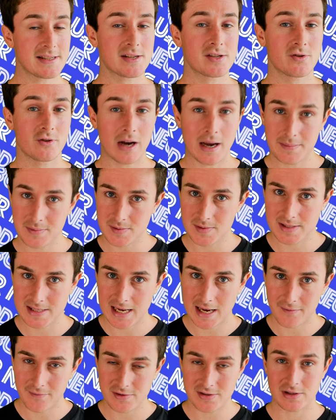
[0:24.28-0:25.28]
describes
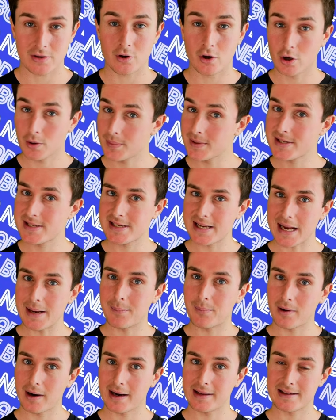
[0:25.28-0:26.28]
himself as an urban
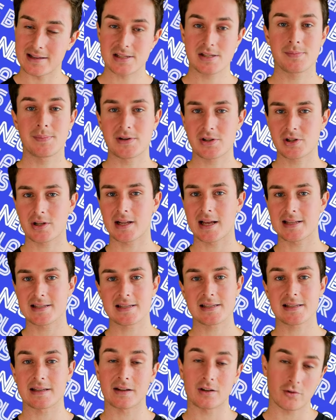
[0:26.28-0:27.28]
skate brand that
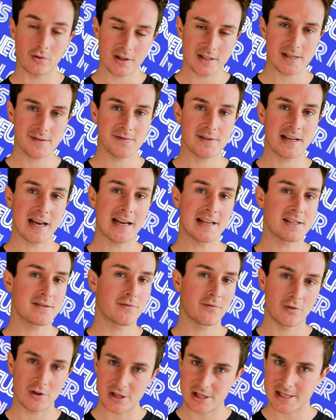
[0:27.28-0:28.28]
specializes in aggressive skates,
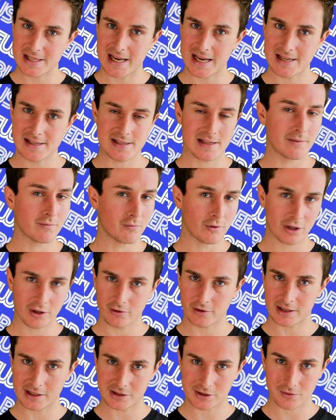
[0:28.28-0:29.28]
free skates, and
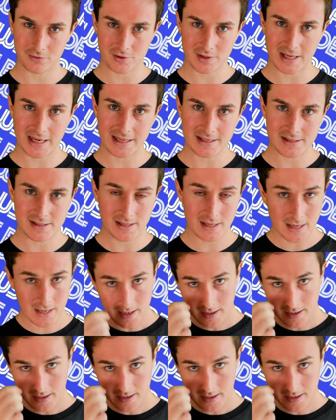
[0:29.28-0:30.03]
recreational skates. They